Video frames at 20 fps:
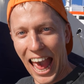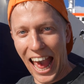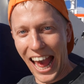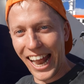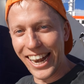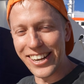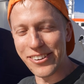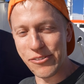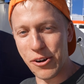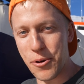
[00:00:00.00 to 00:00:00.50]

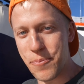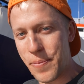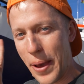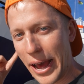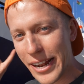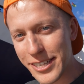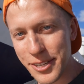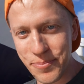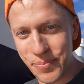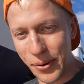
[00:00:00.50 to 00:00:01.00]
and we're
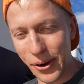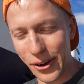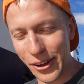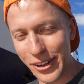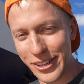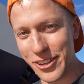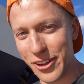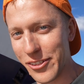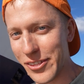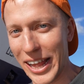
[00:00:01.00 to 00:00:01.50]
about to
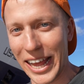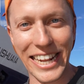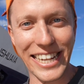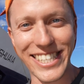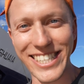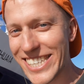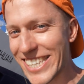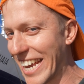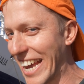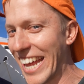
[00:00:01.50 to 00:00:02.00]
board, so
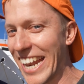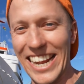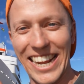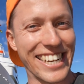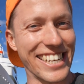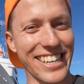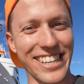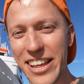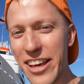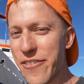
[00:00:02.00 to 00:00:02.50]
let's get
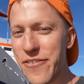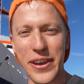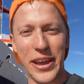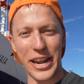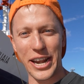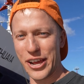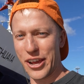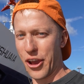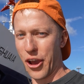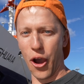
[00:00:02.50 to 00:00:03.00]
into the
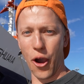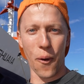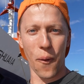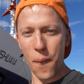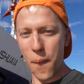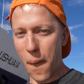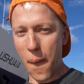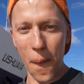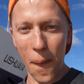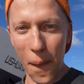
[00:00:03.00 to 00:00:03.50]
video.